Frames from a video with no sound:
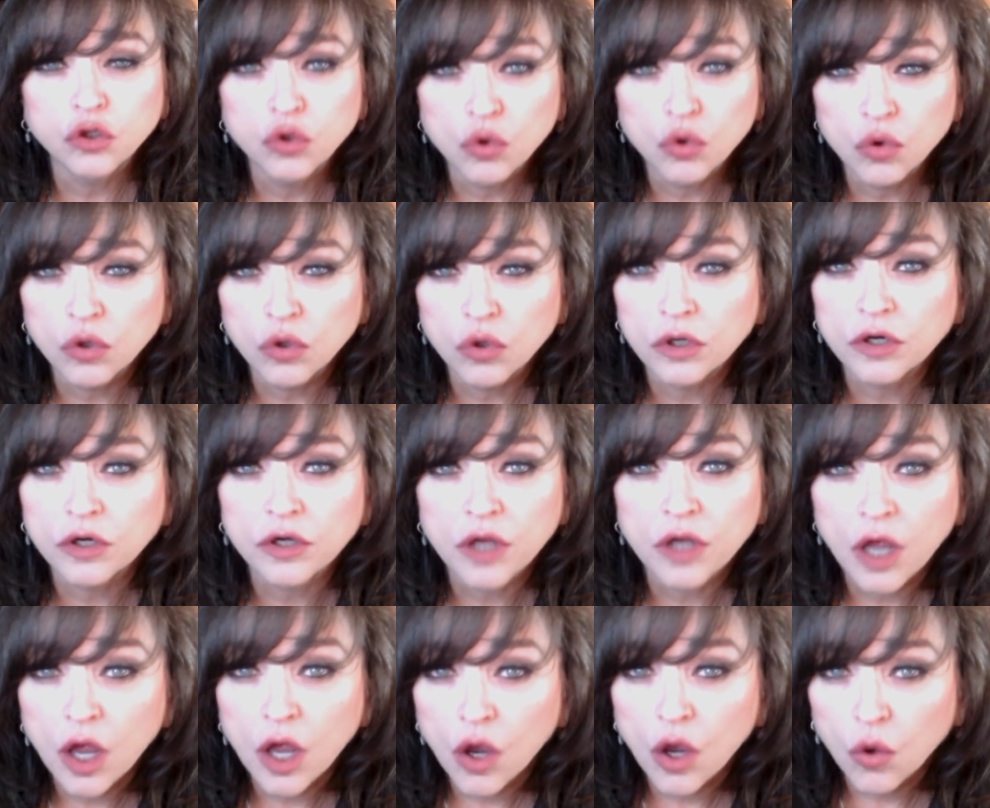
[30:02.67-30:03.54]

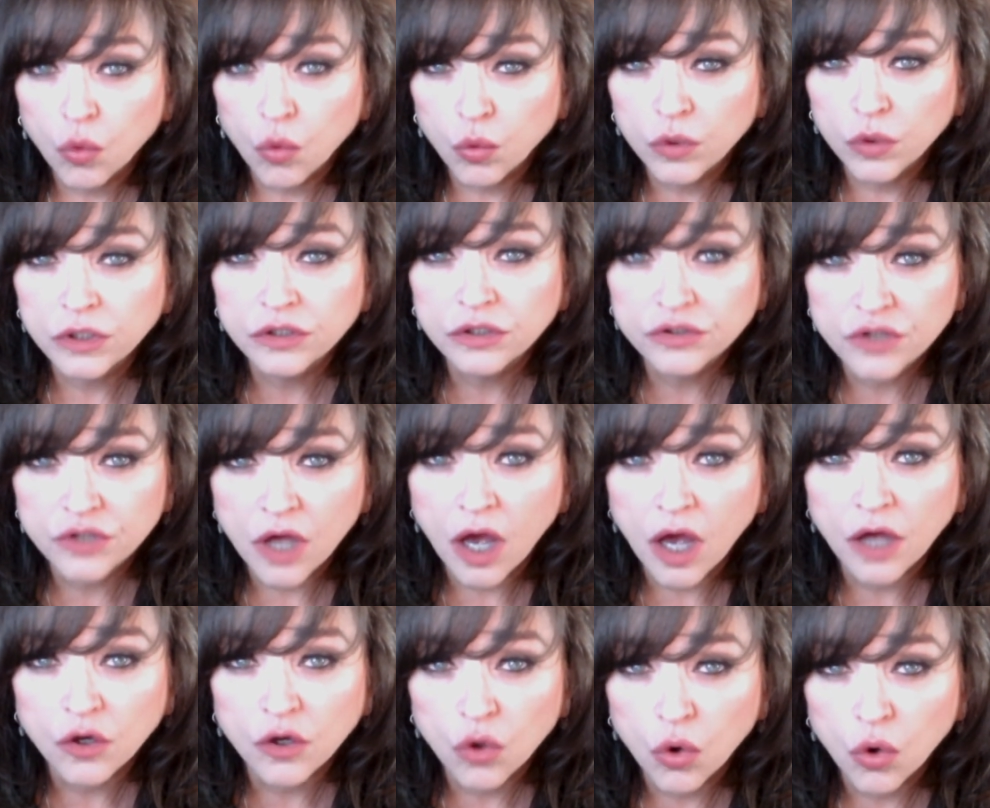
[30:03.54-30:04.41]
Lord will
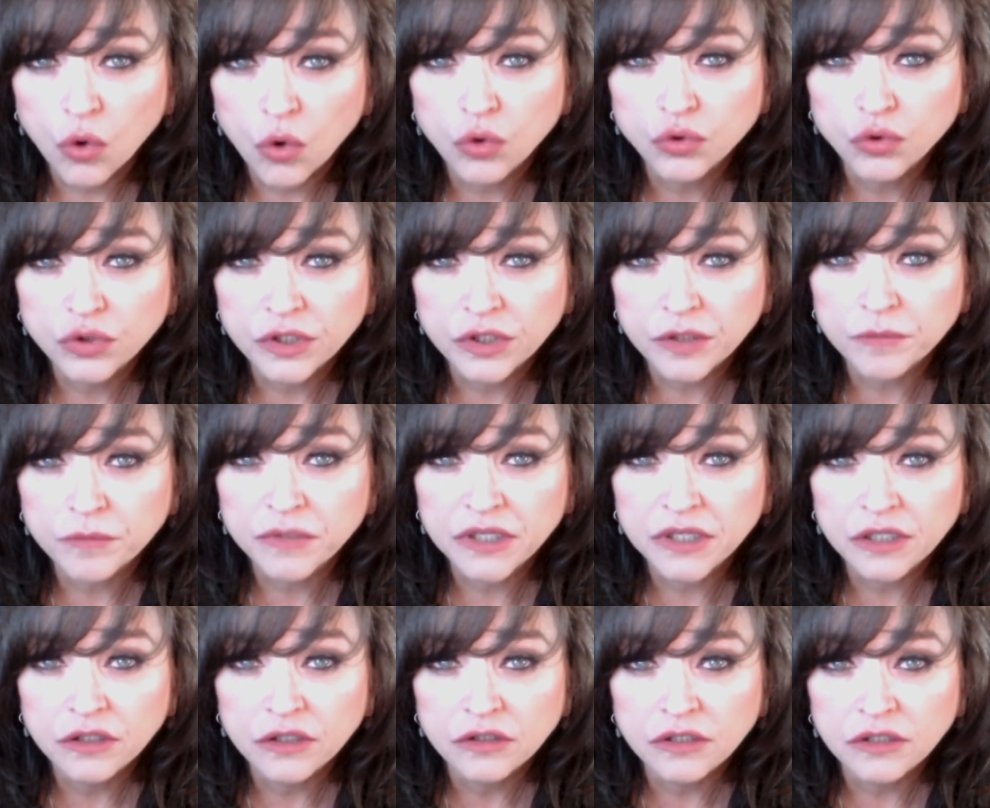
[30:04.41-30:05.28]
not hold
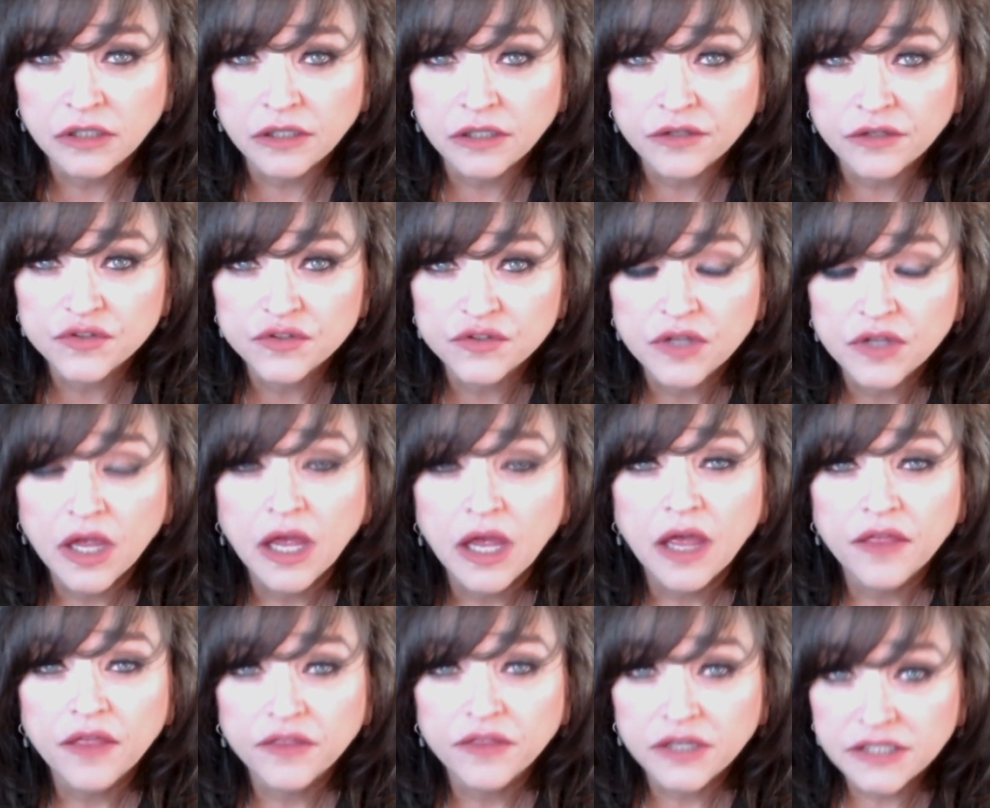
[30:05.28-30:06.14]
him guiltless
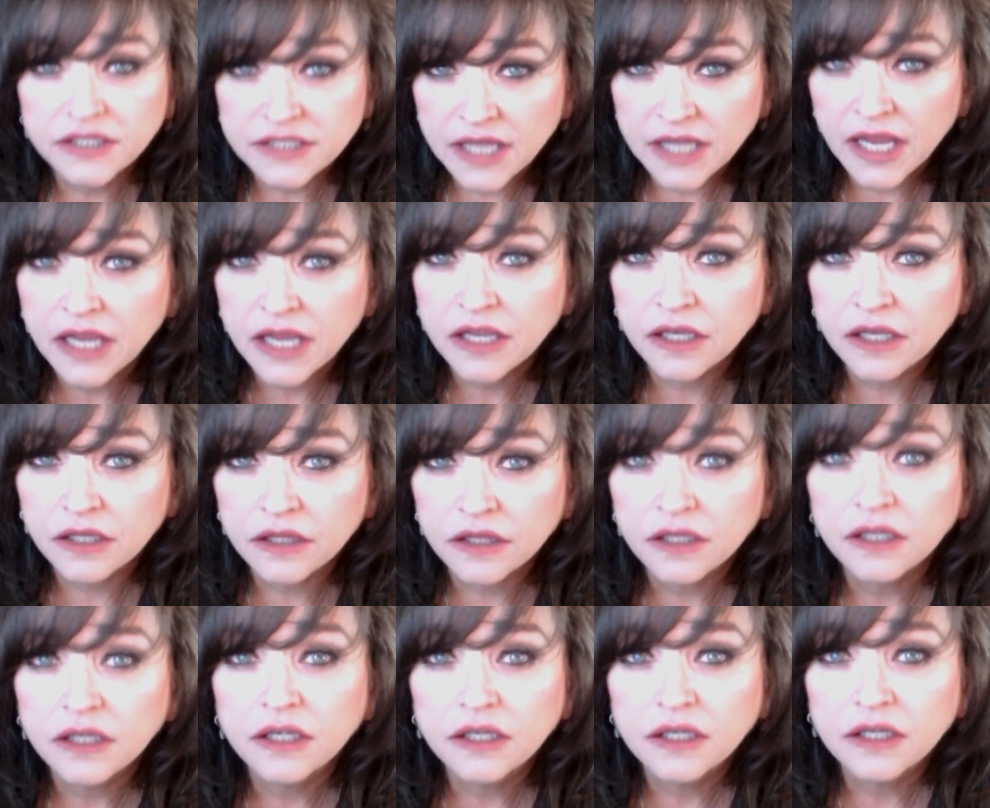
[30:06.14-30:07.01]
that
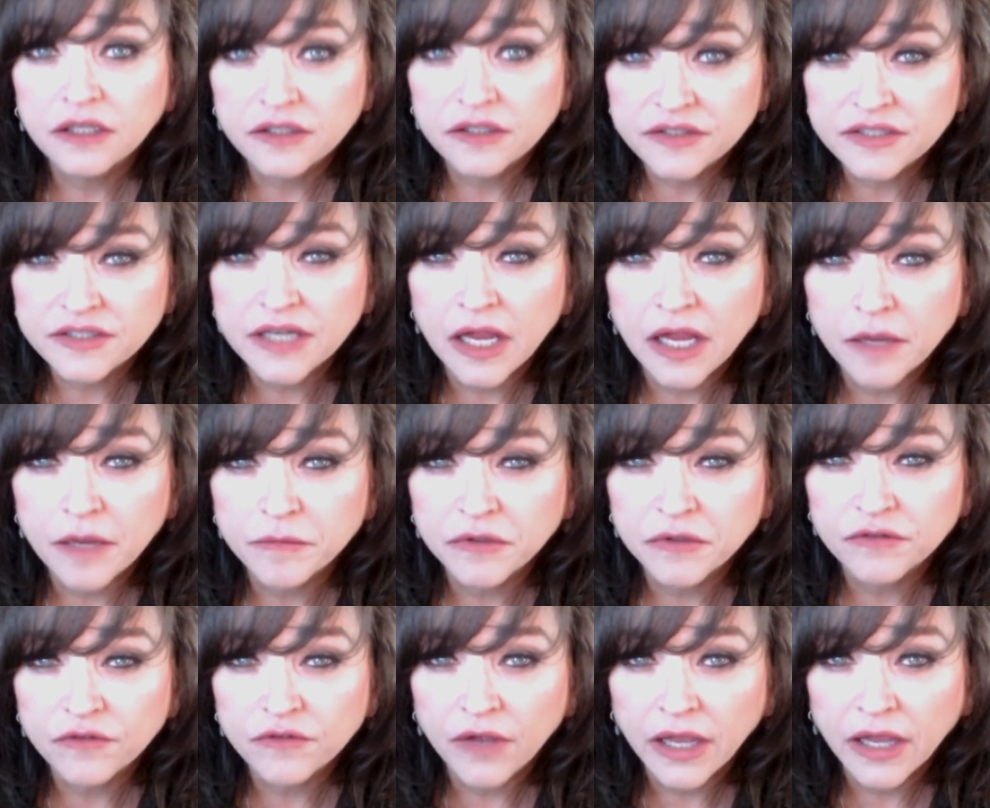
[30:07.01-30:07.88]
taketh his
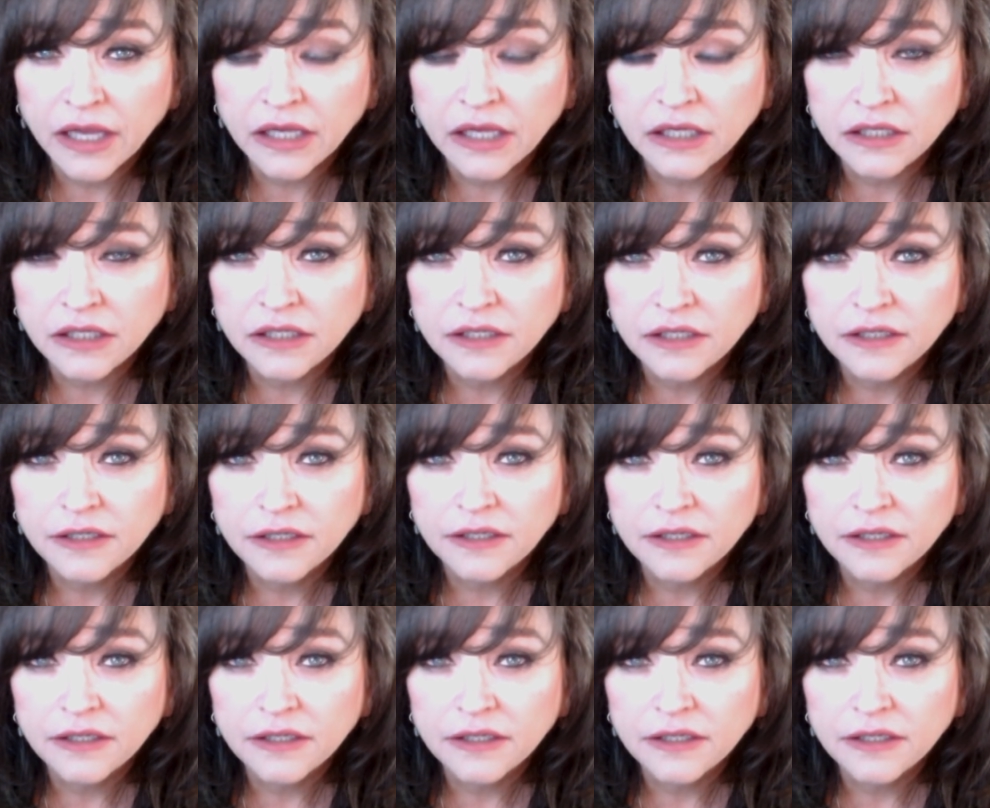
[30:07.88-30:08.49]
name in vain.